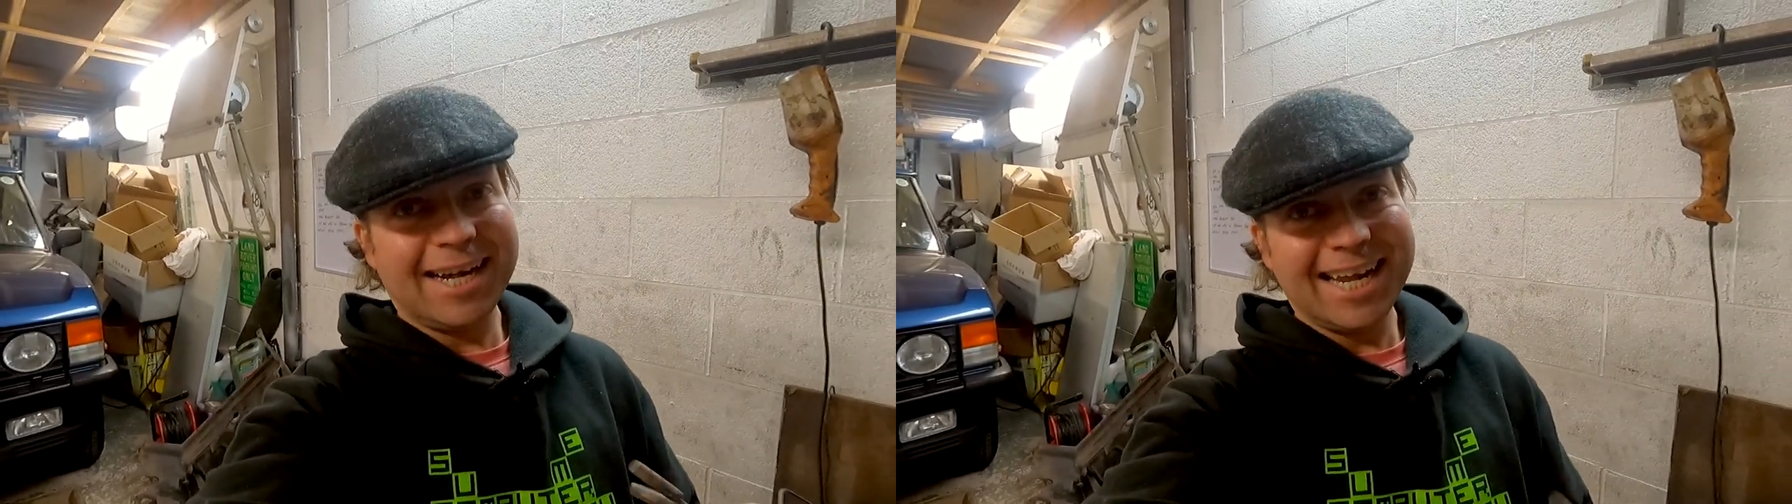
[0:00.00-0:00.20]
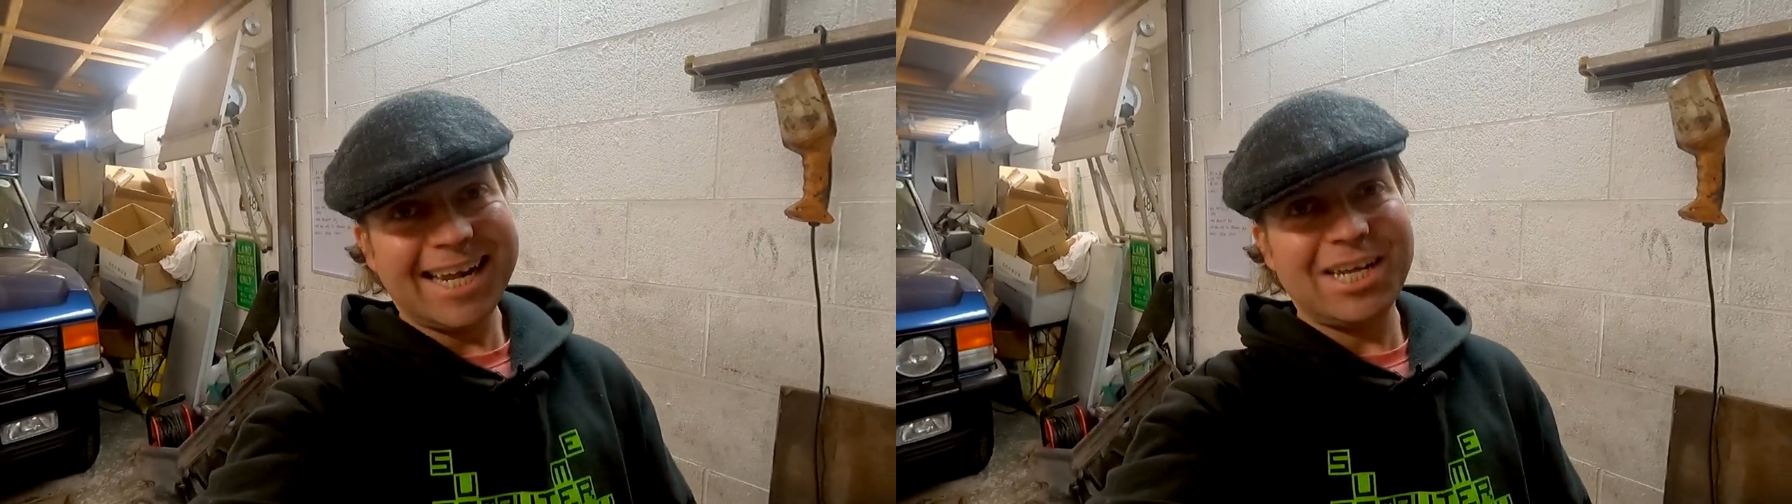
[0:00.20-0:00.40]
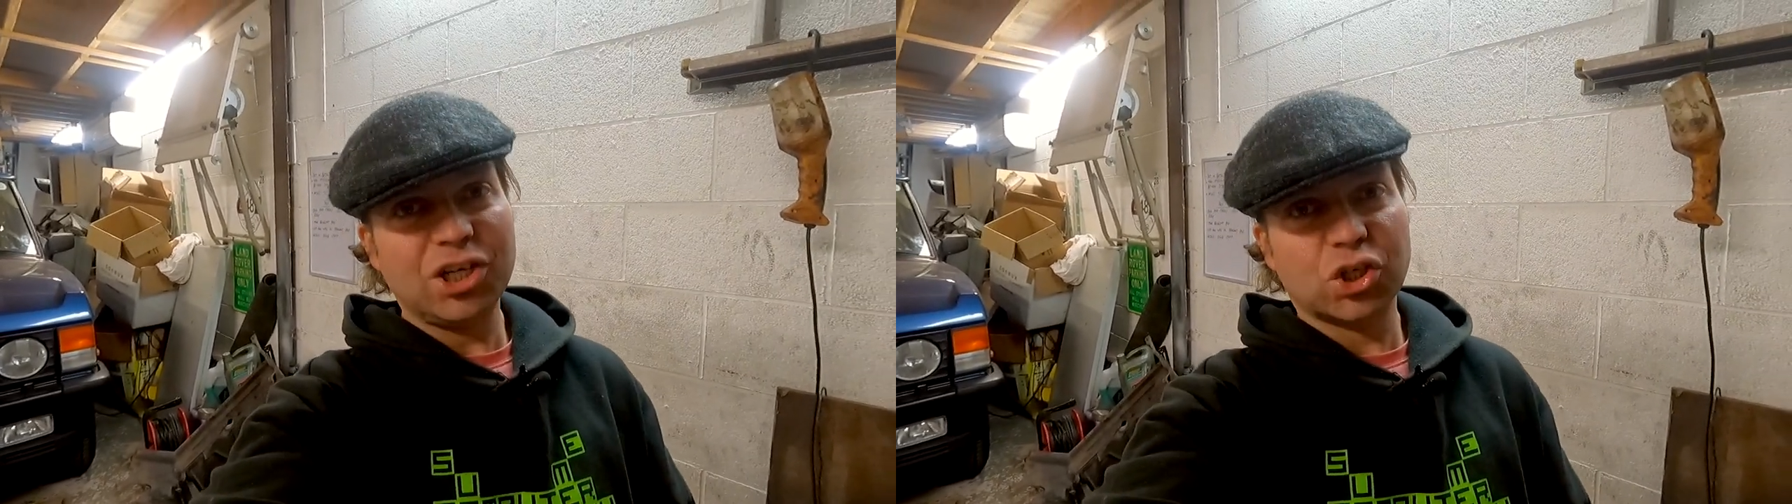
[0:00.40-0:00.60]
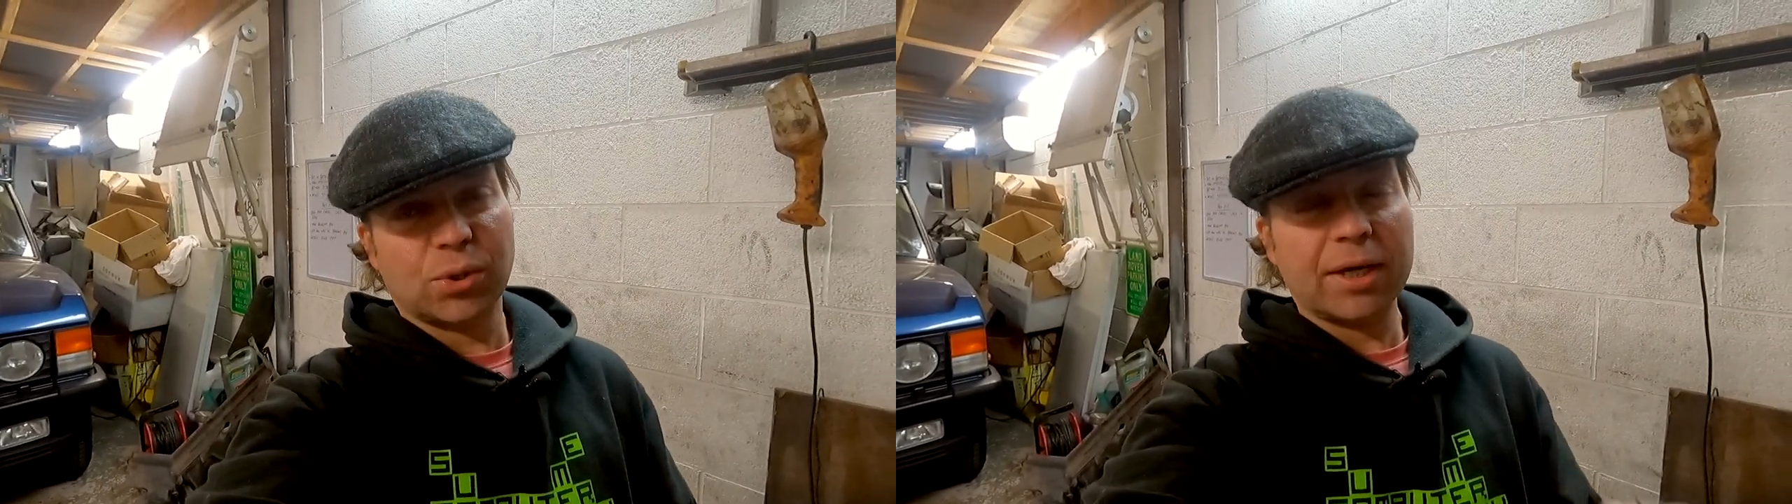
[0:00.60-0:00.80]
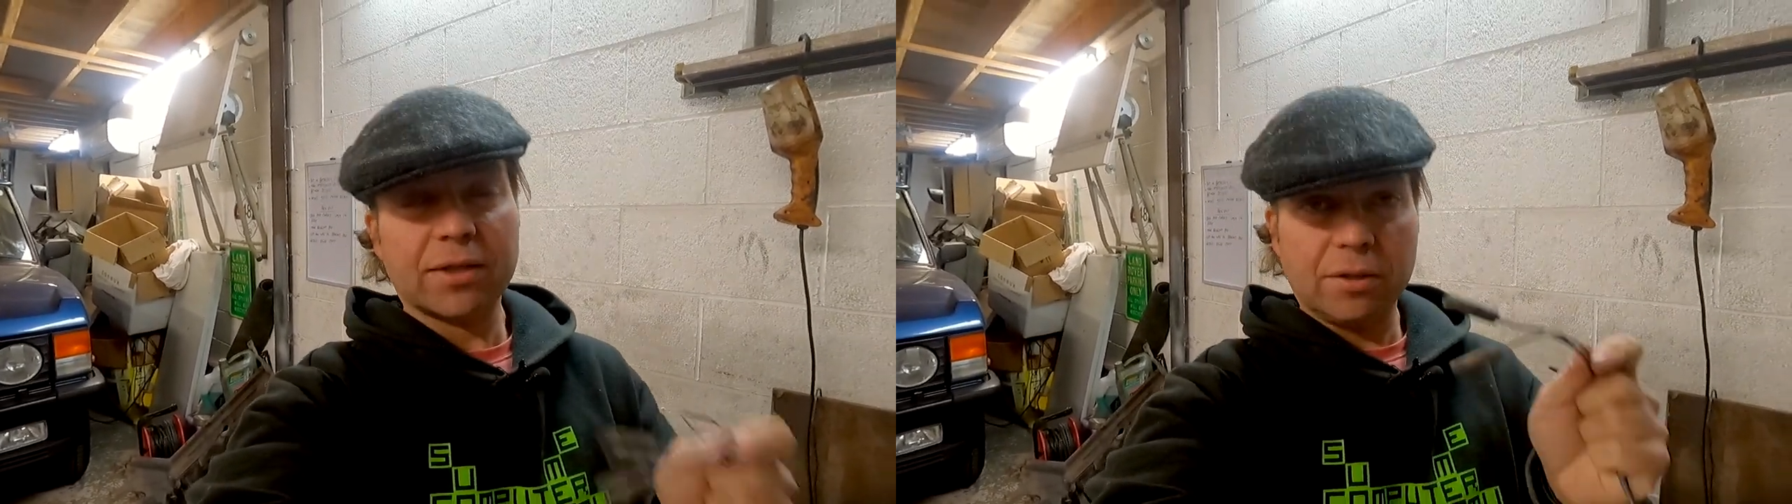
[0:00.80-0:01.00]
and heat
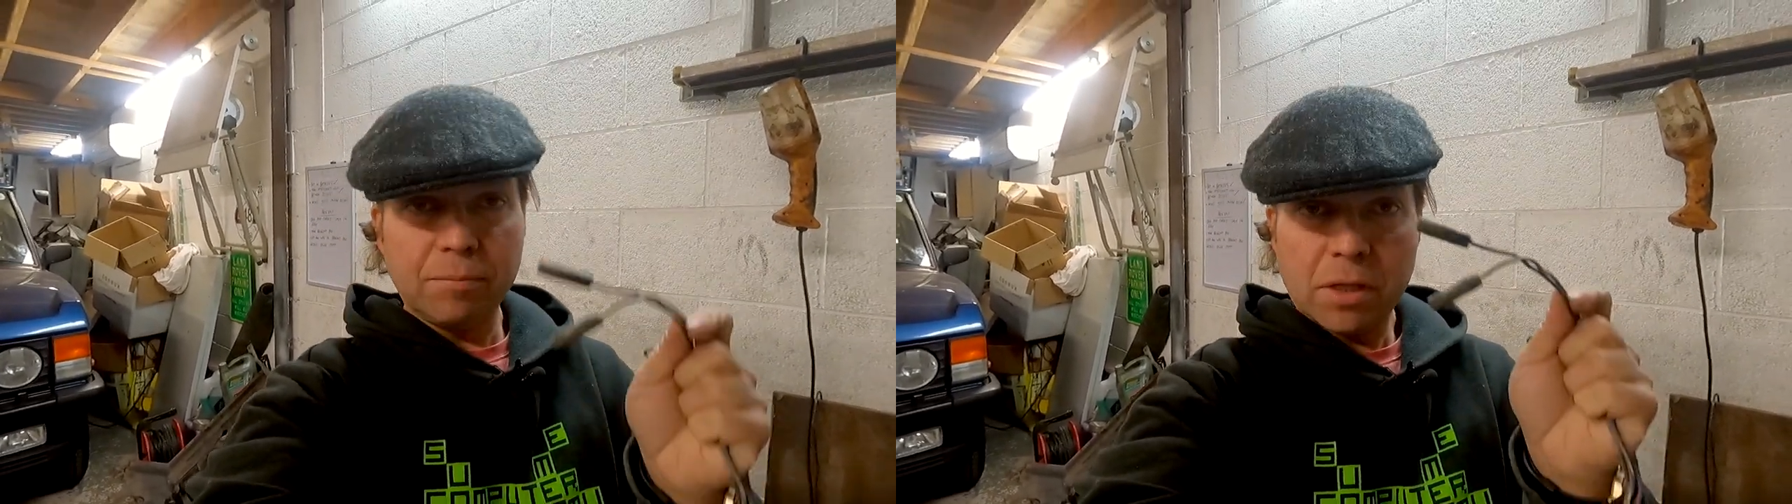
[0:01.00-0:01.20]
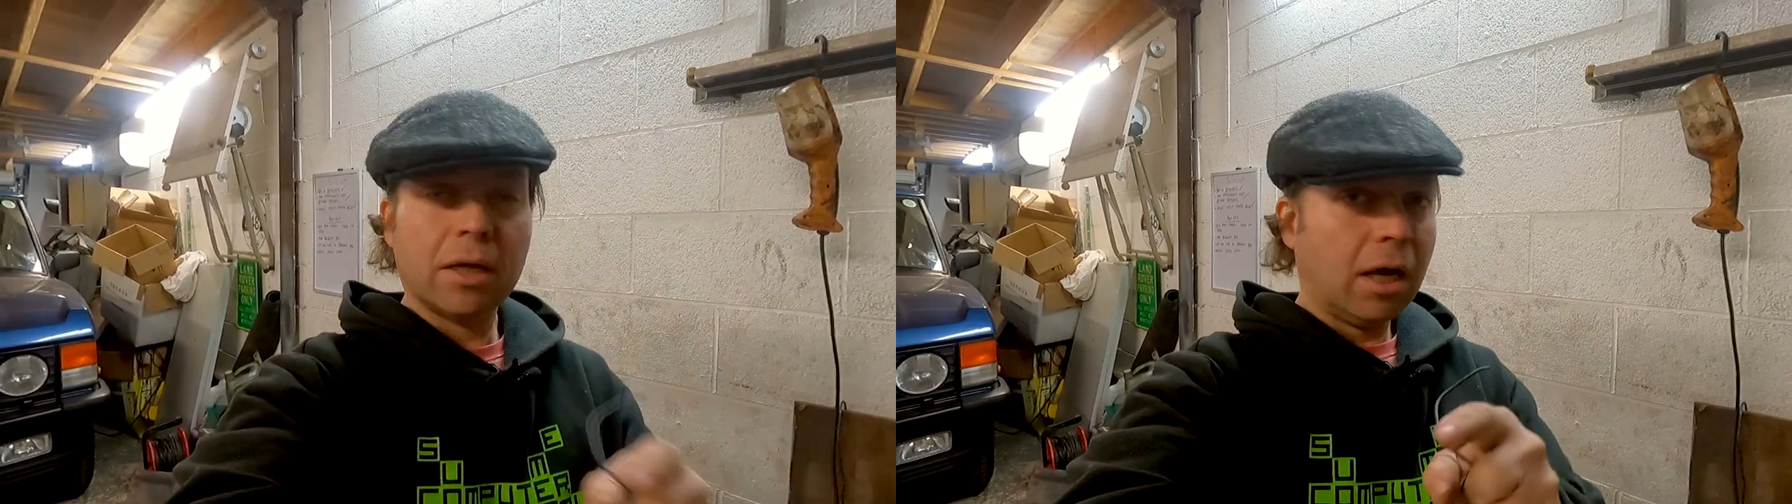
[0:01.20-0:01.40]
shrink them.